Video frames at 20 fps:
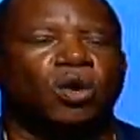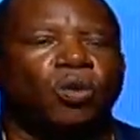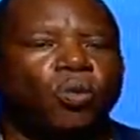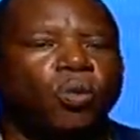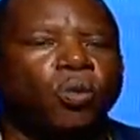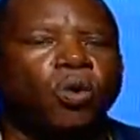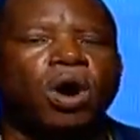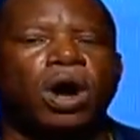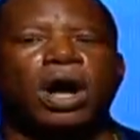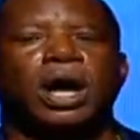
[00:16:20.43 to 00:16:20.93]

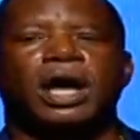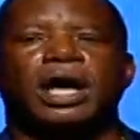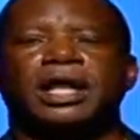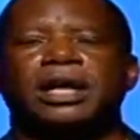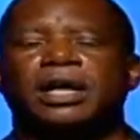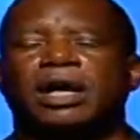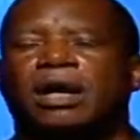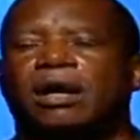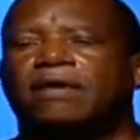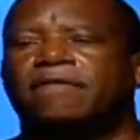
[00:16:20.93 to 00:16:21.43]

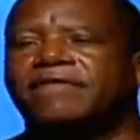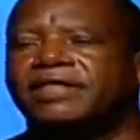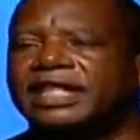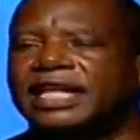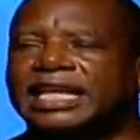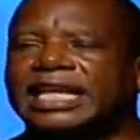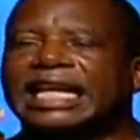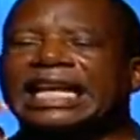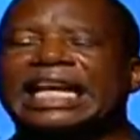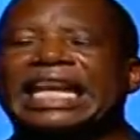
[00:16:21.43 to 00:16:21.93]
one of
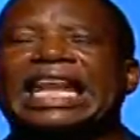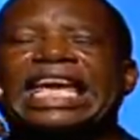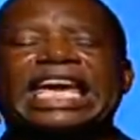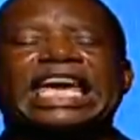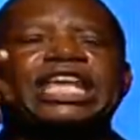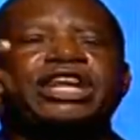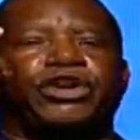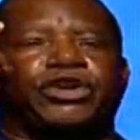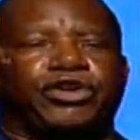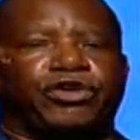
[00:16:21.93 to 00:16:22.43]
the
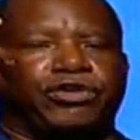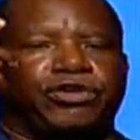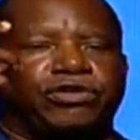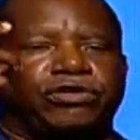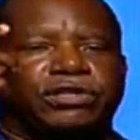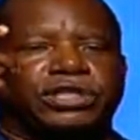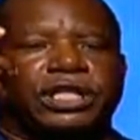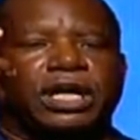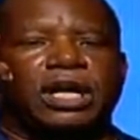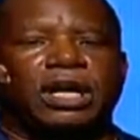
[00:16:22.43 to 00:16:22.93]

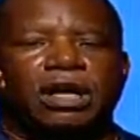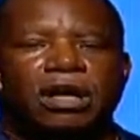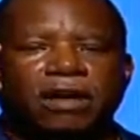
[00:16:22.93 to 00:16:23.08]
leaders